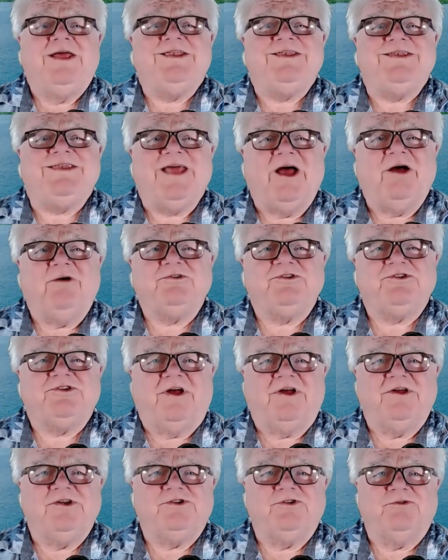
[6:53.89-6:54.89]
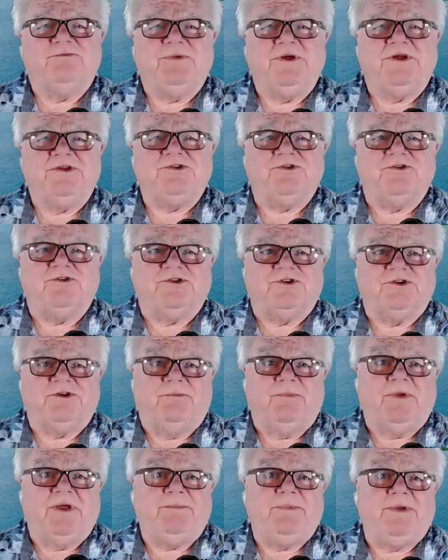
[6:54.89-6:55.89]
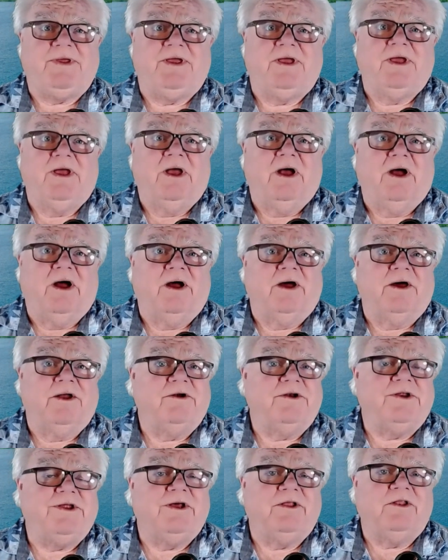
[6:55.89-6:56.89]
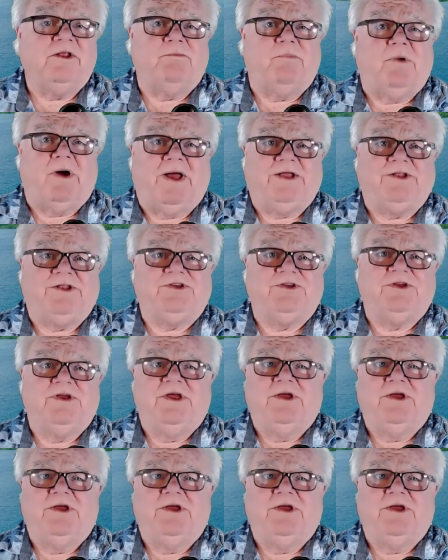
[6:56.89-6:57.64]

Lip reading: Downsize your pictures to maybe 100 kilobytes,